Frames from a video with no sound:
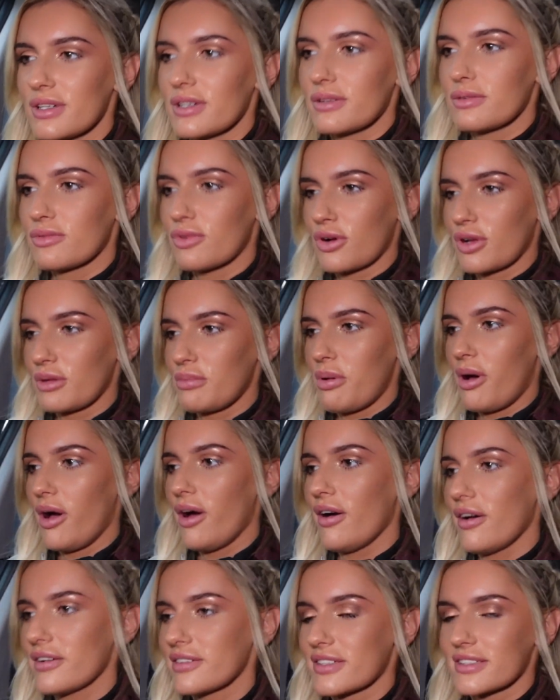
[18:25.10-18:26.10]
Rockley
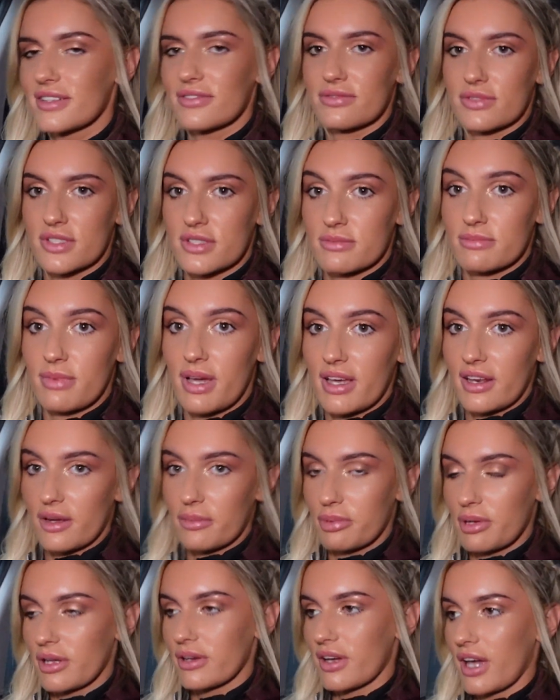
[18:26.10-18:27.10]
Park? I've just made
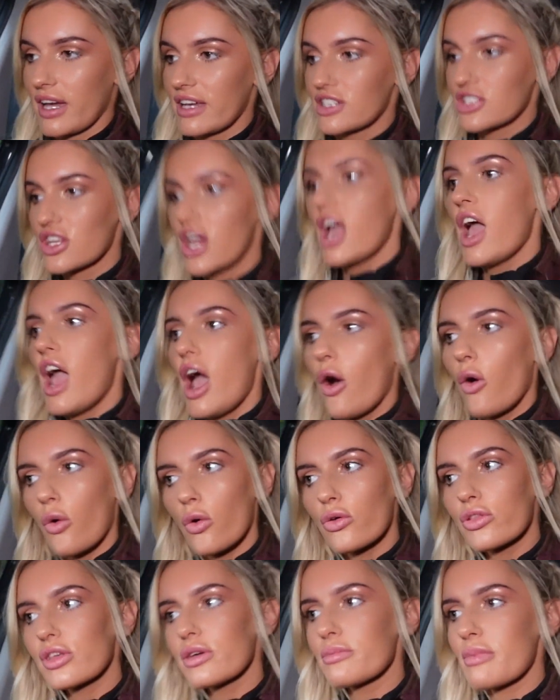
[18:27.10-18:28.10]
up a location.
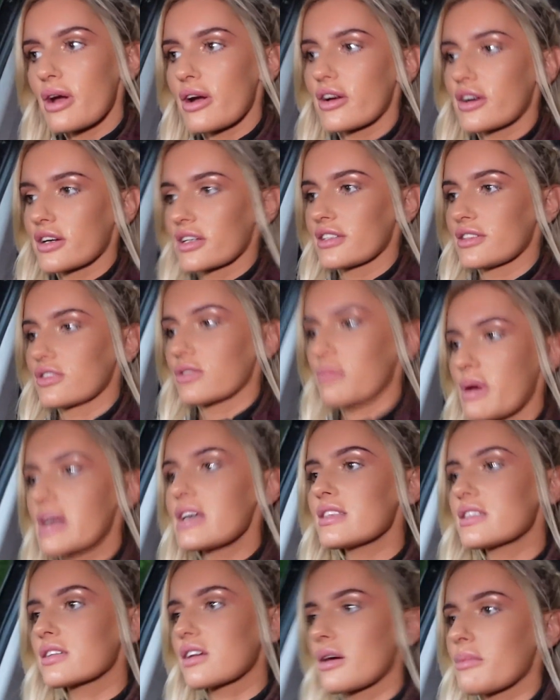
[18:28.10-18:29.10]
All the Americans on my
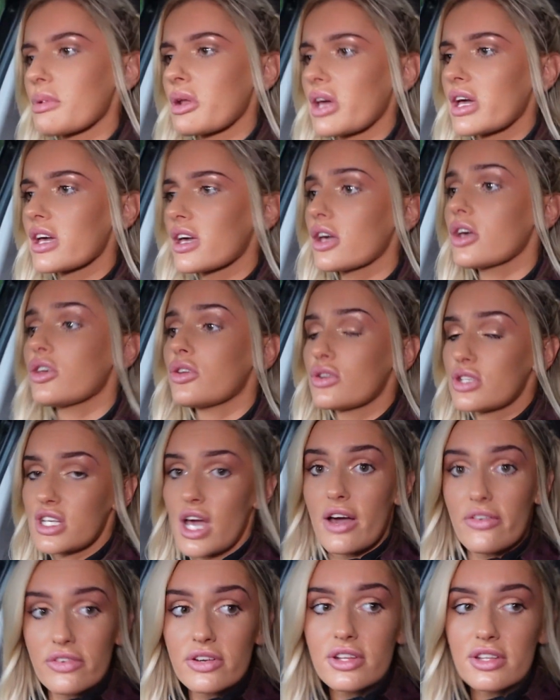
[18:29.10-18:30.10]
Instagram are like, you're
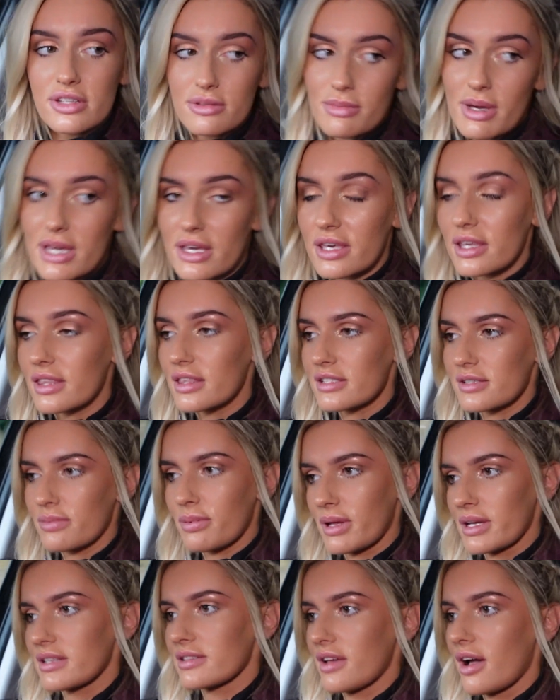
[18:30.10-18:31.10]
definitely making this
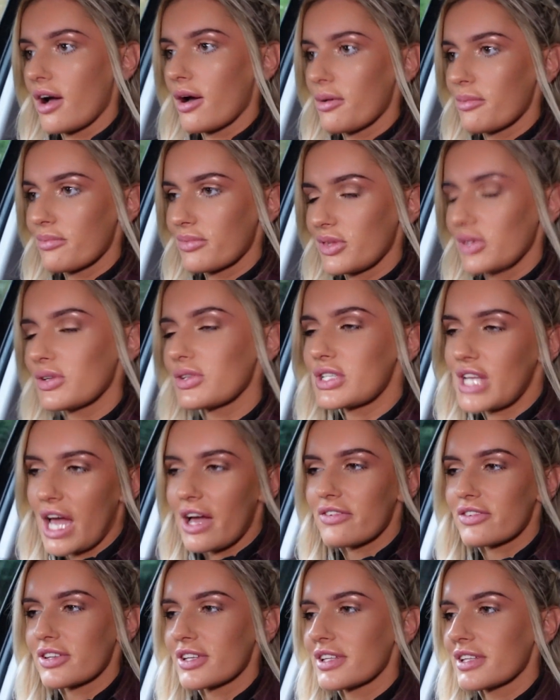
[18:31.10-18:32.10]
place up. You're
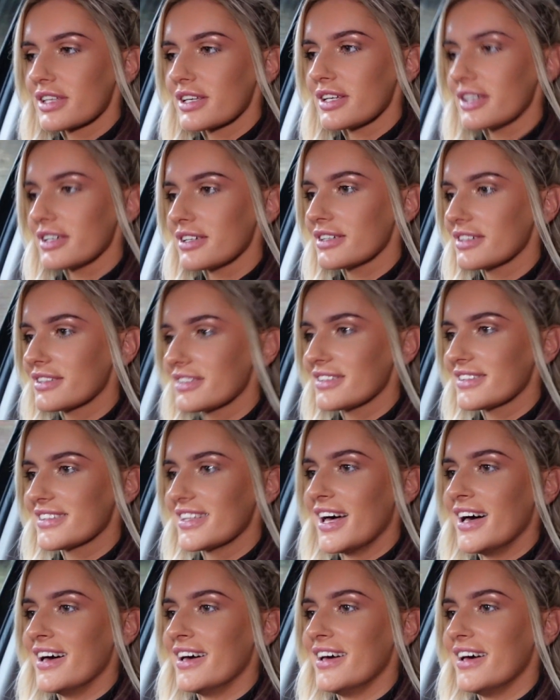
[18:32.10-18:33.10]
definitely.
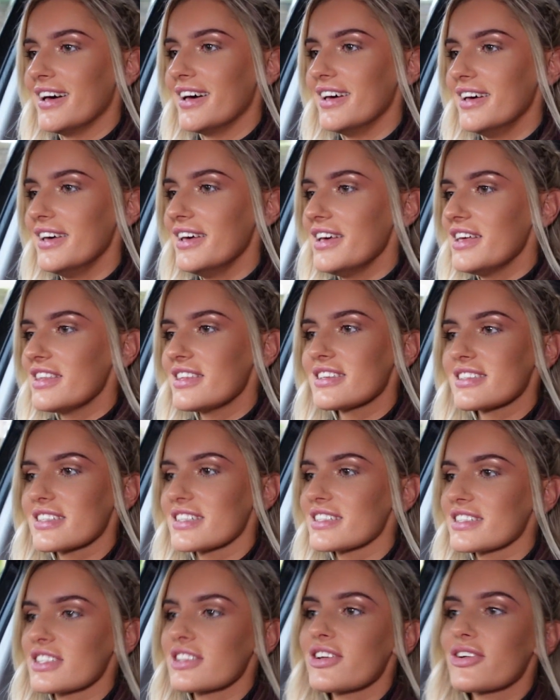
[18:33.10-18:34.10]
This
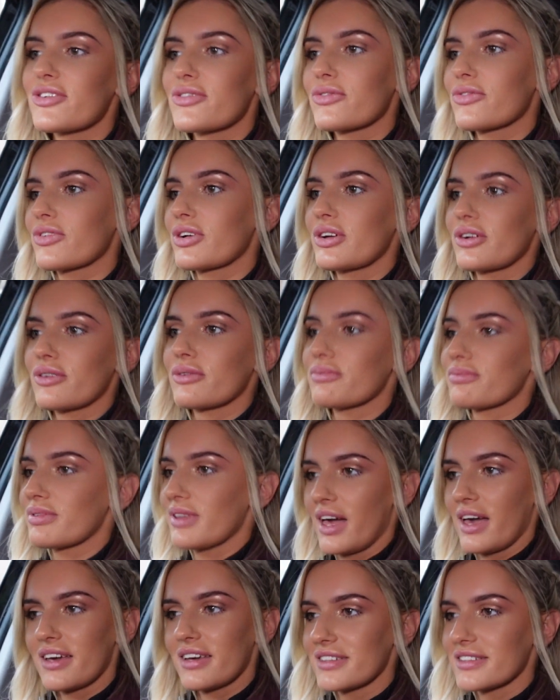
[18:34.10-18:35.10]
isn't a real
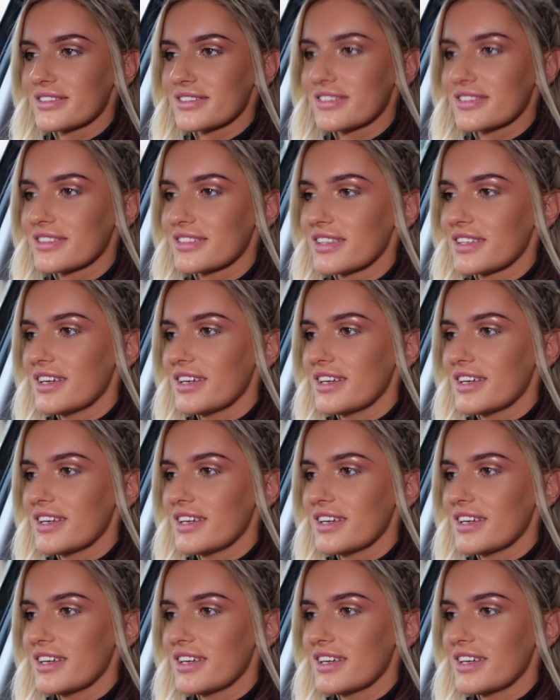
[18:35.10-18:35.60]
place.